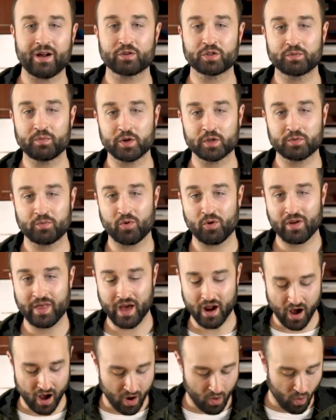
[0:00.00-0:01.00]
I was supposed to pour
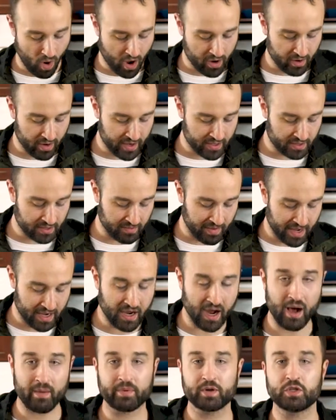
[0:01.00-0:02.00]
that hot water into my
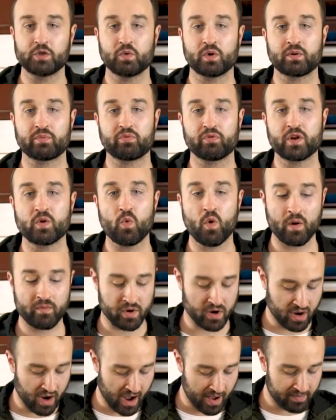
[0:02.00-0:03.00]
cup, because you want to pre-warm
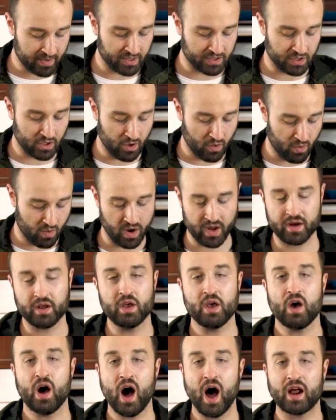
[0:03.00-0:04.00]
your cup because you don't want
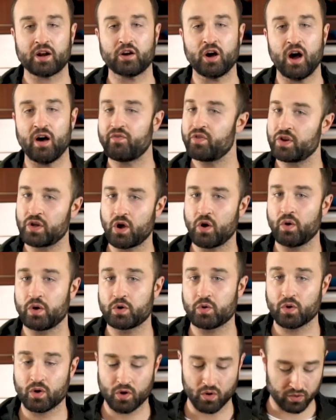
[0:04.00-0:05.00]
hot coffee to go
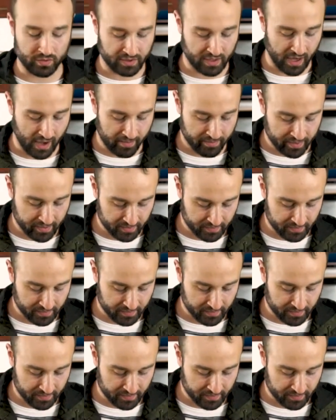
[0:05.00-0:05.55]
into a cold cup.